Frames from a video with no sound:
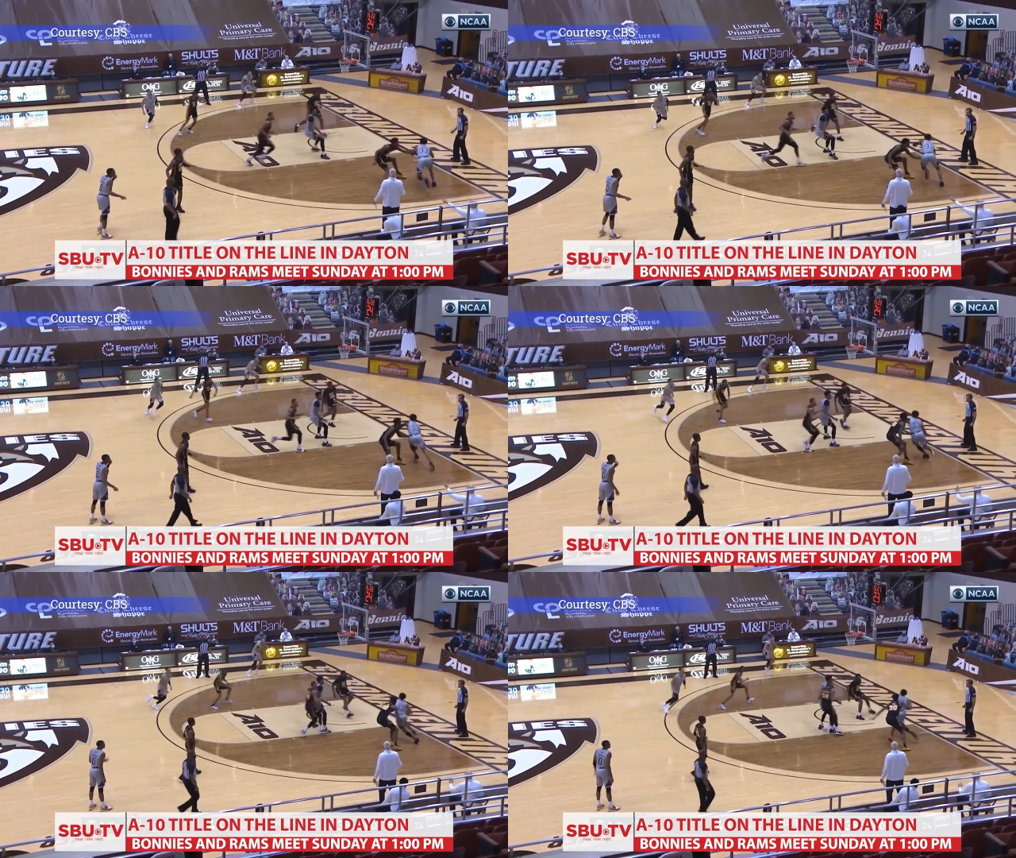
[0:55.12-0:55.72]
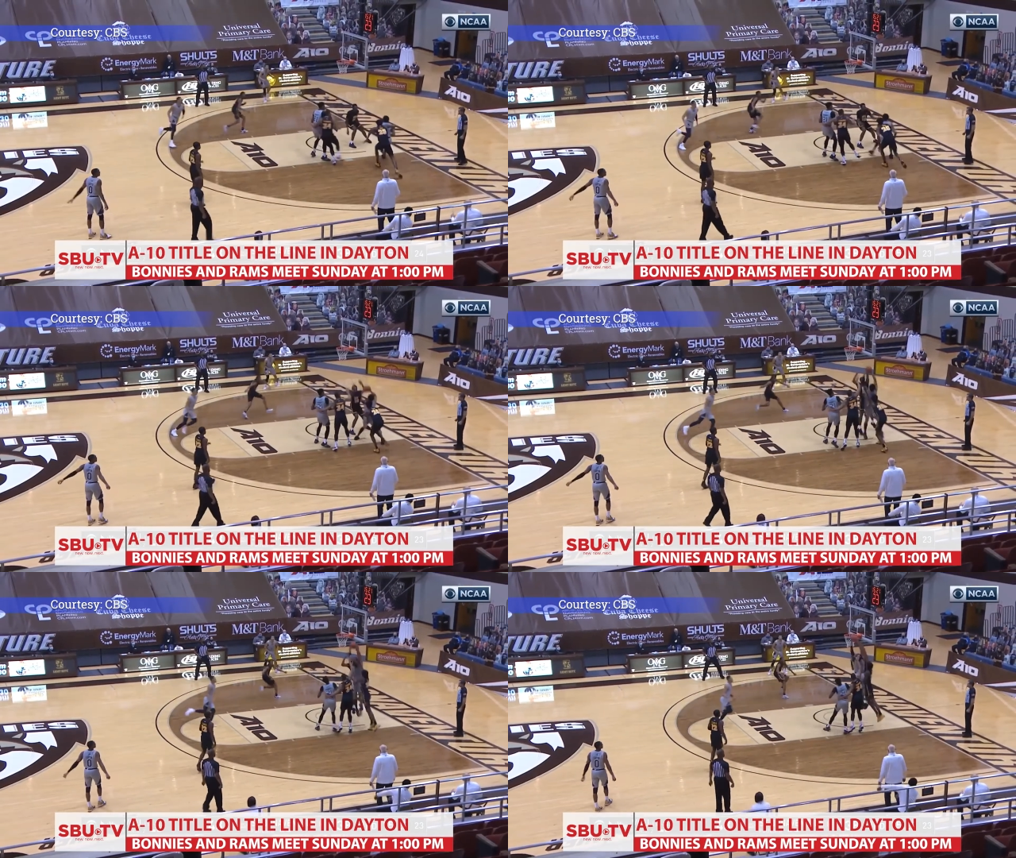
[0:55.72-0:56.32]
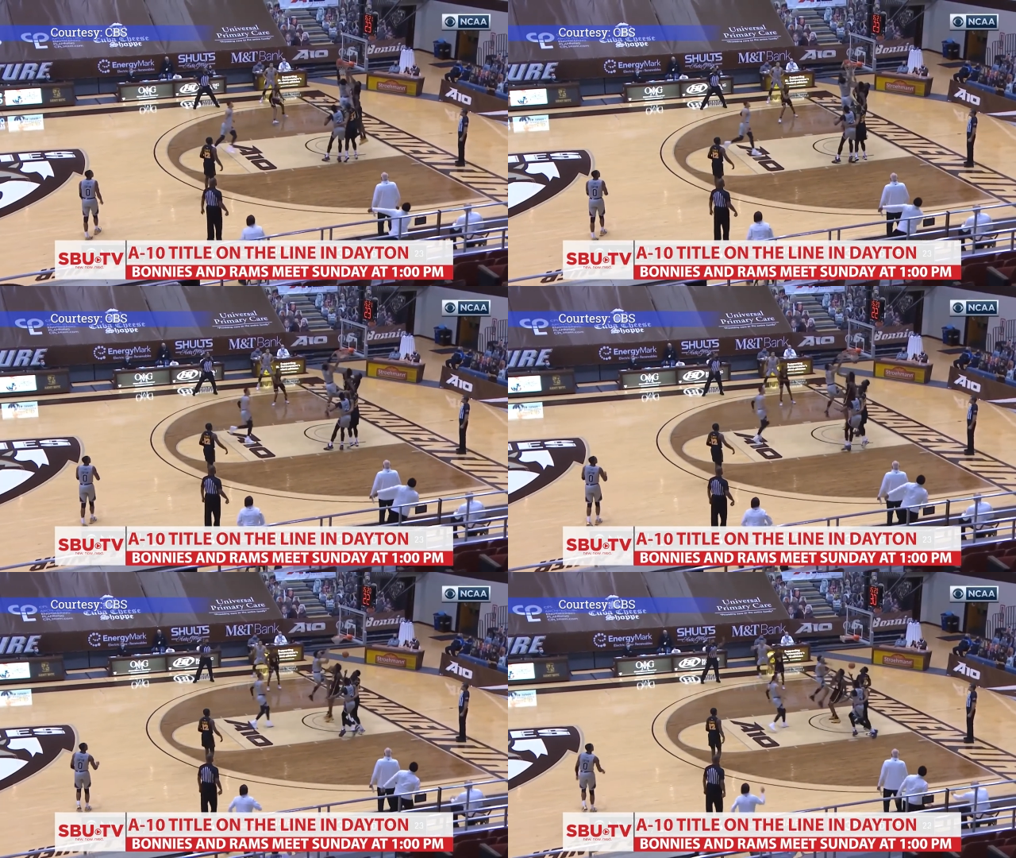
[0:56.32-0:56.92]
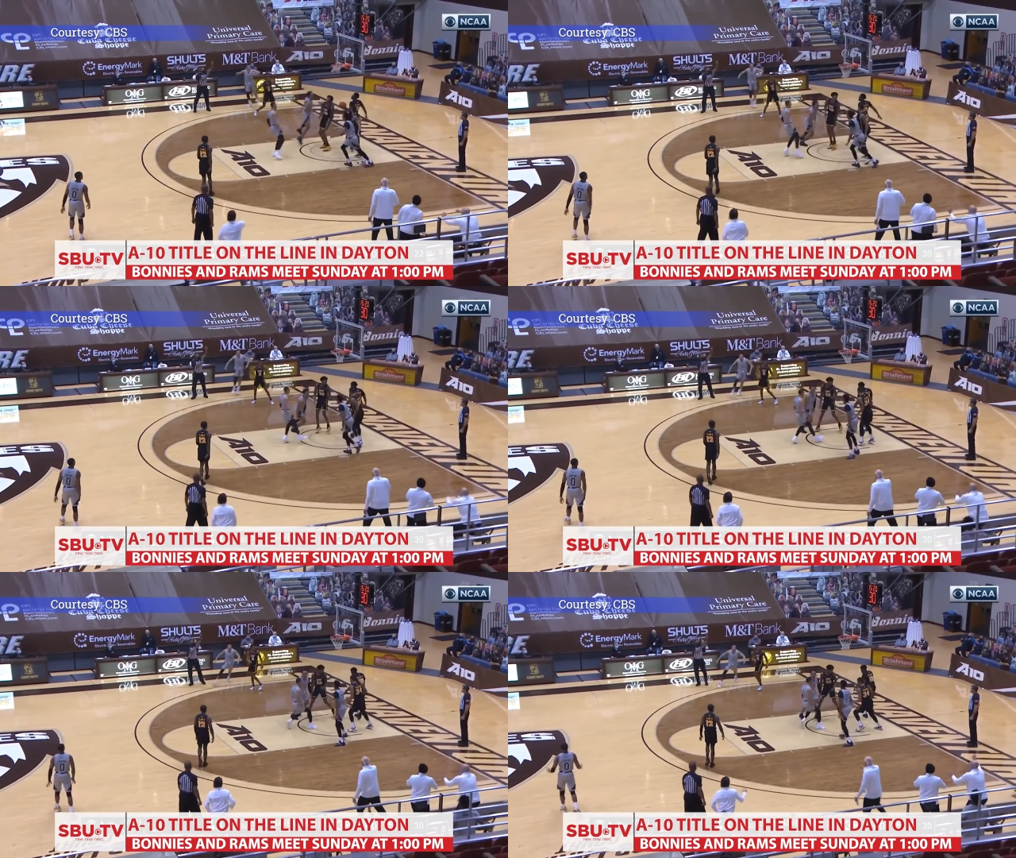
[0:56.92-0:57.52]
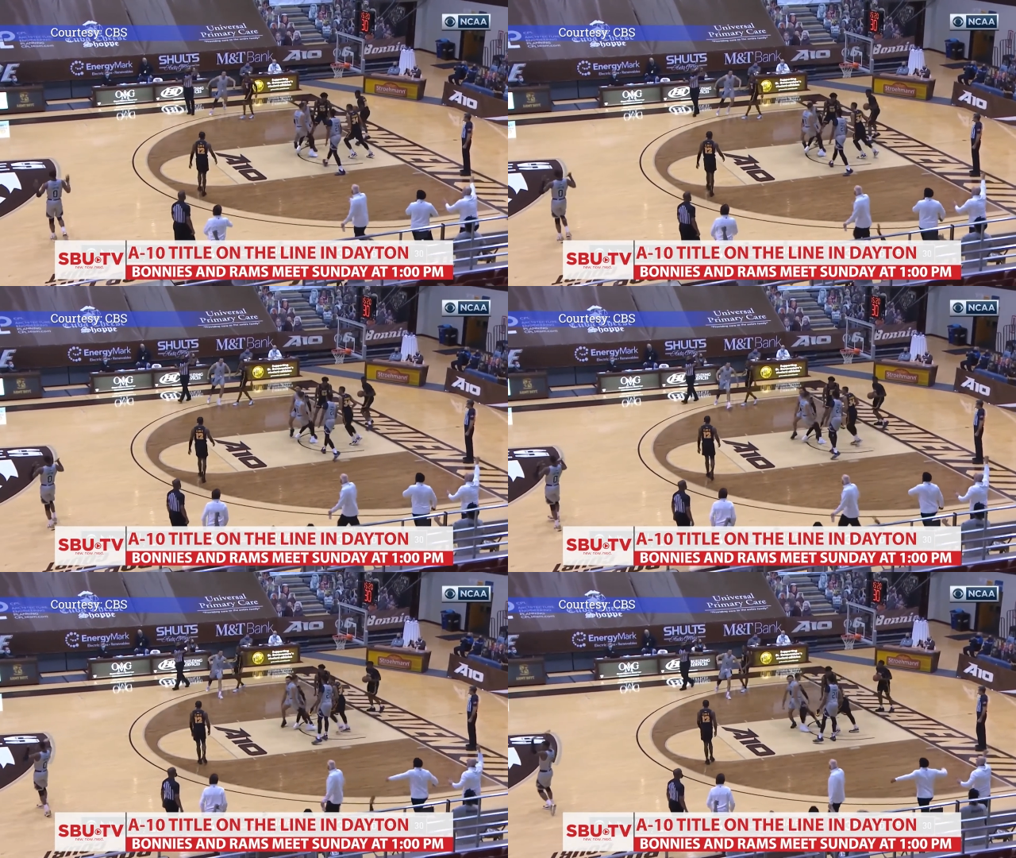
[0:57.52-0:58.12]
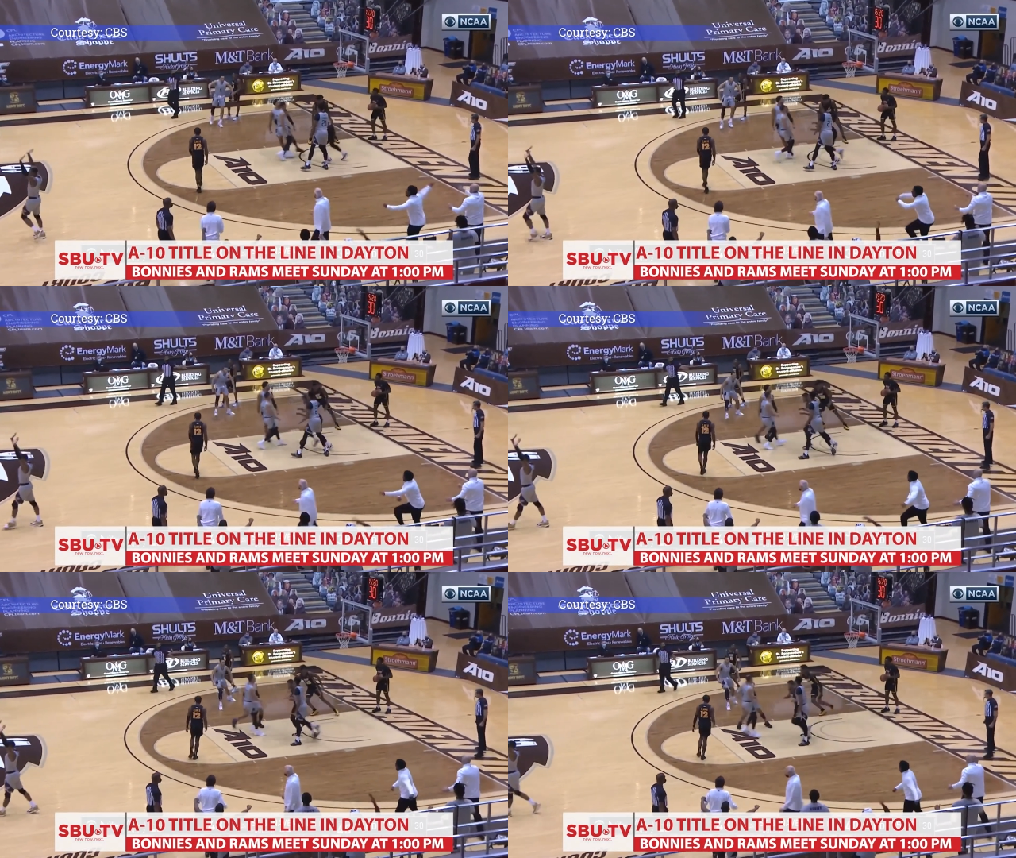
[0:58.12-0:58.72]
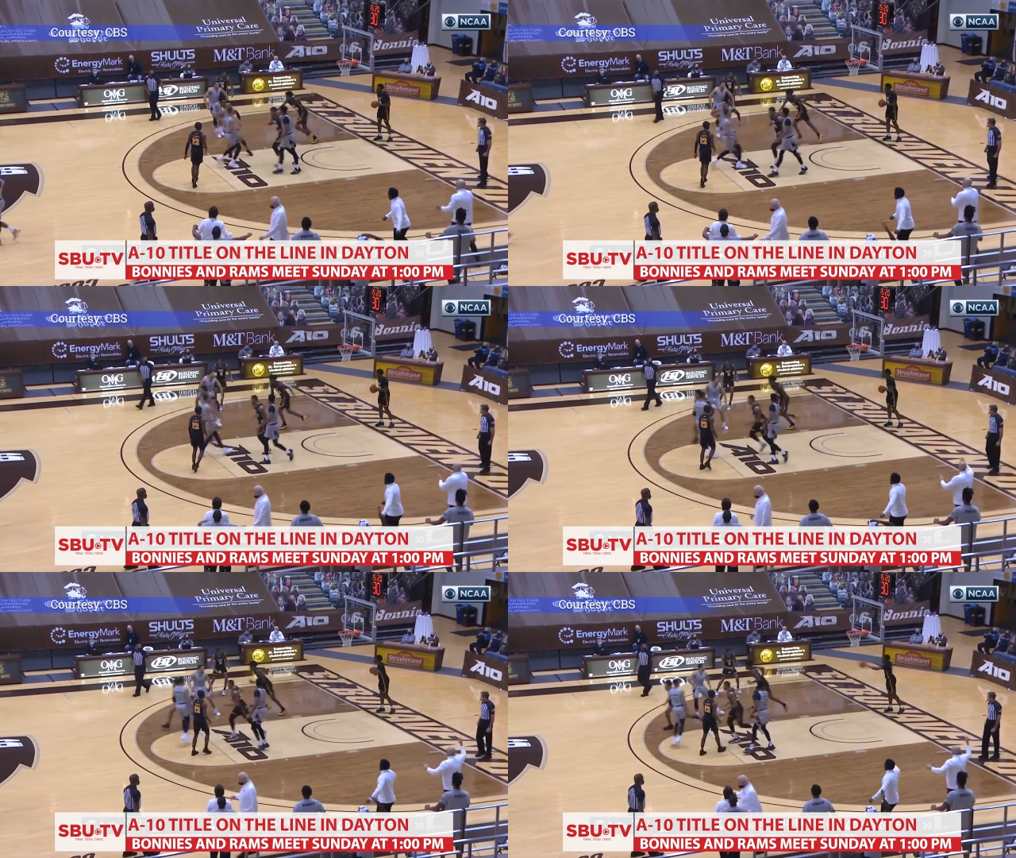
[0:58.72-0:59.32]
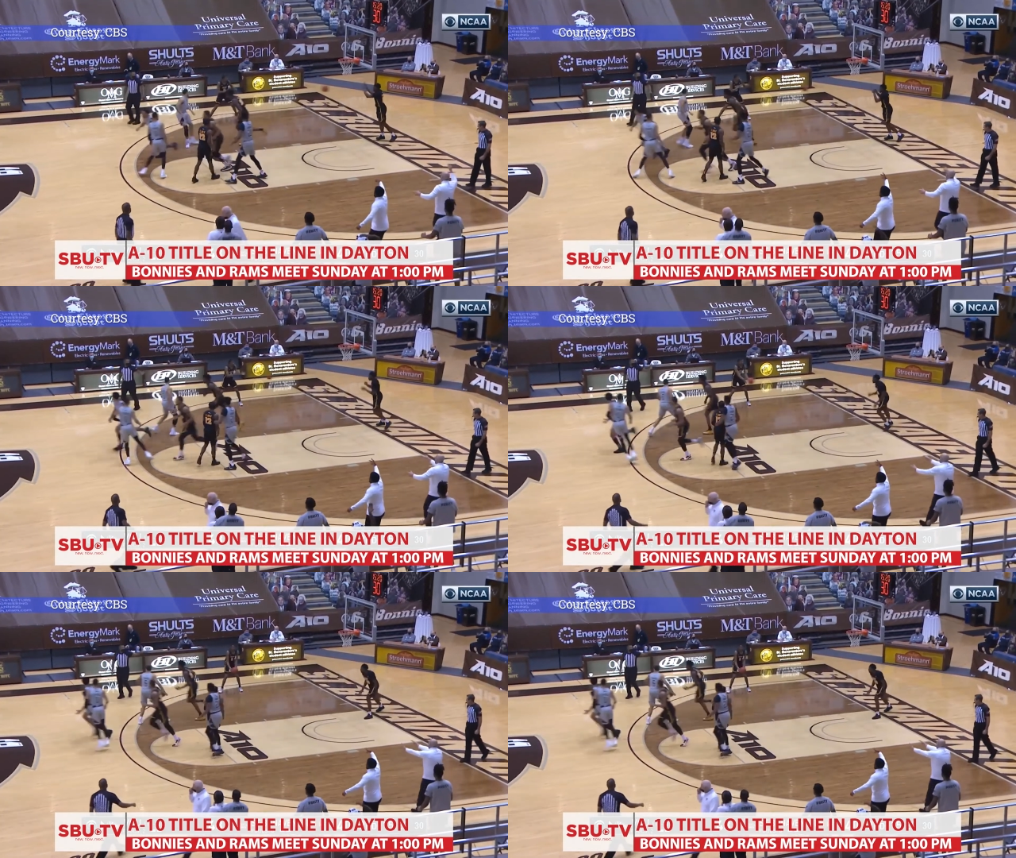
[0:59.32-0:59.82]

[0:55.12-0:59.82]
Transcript: [unreadable: no face in view]